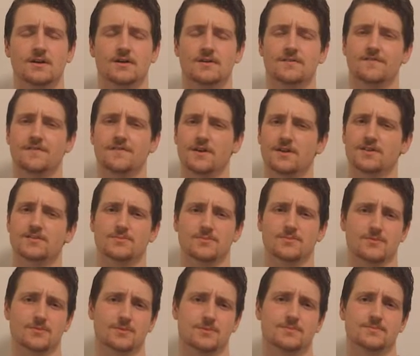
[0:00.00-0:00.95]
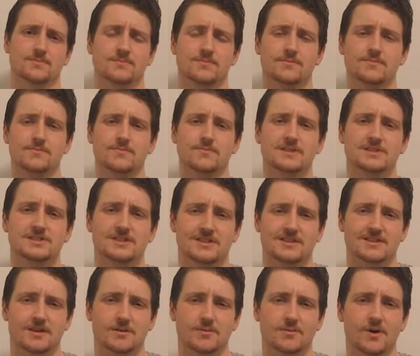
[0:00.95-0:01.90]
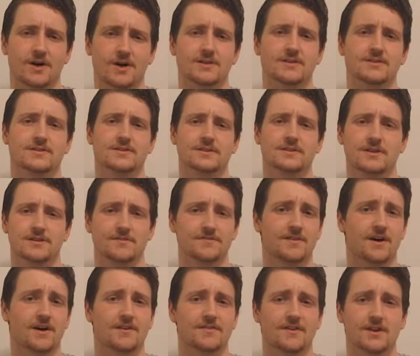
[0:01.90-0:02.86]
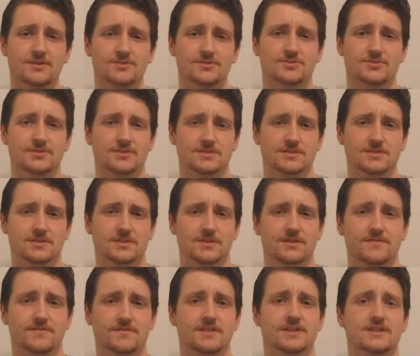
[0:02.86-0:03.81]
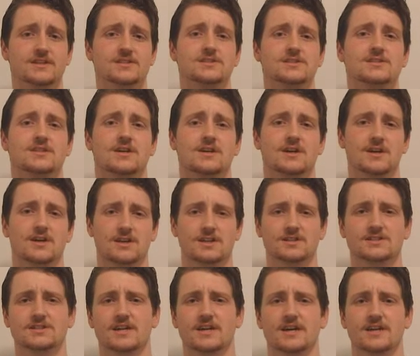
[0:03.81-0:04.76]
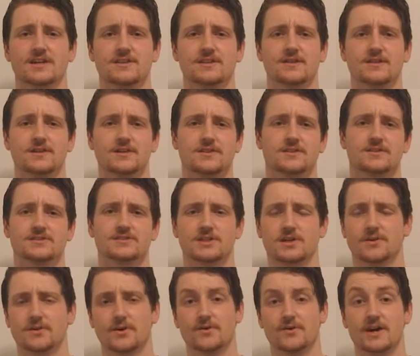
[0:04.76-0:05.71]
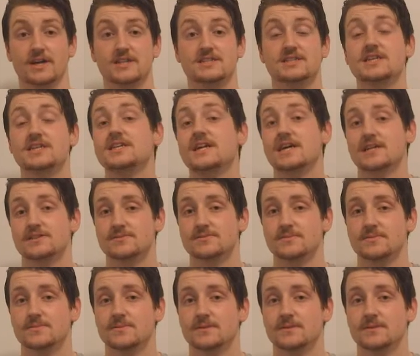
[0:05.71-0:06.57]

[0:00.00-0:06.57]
Furthermore, we said that 1 in 500 of these contain the 018 atom,